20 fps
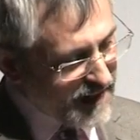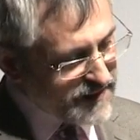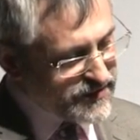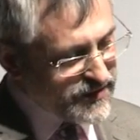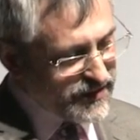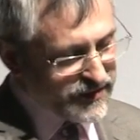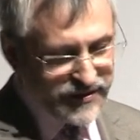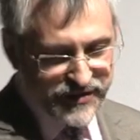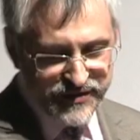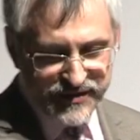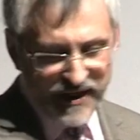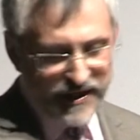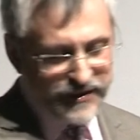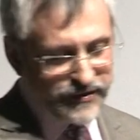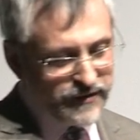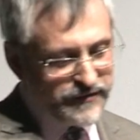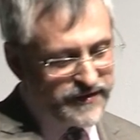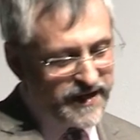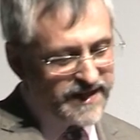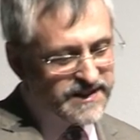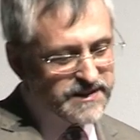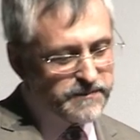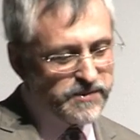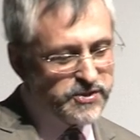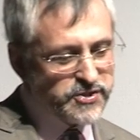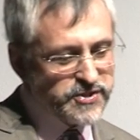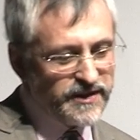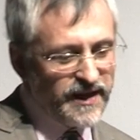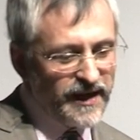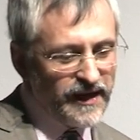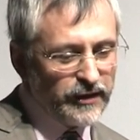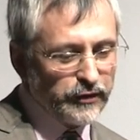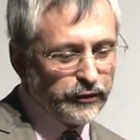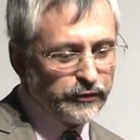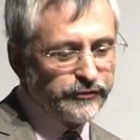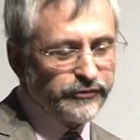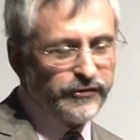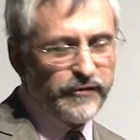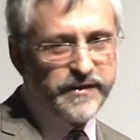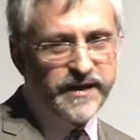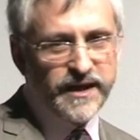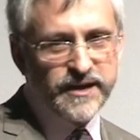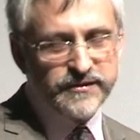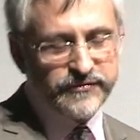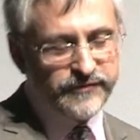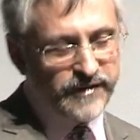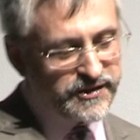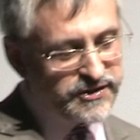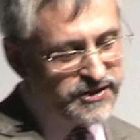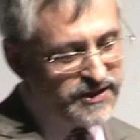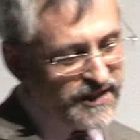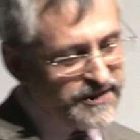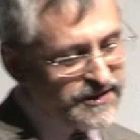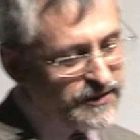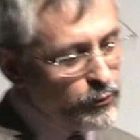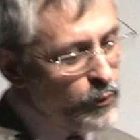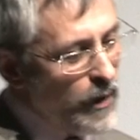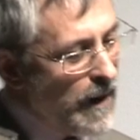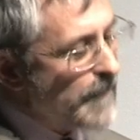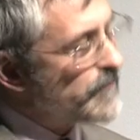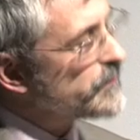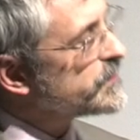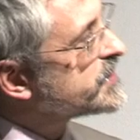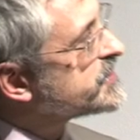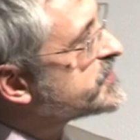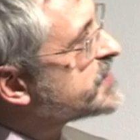as the designer of the exhibition held from the end of 1981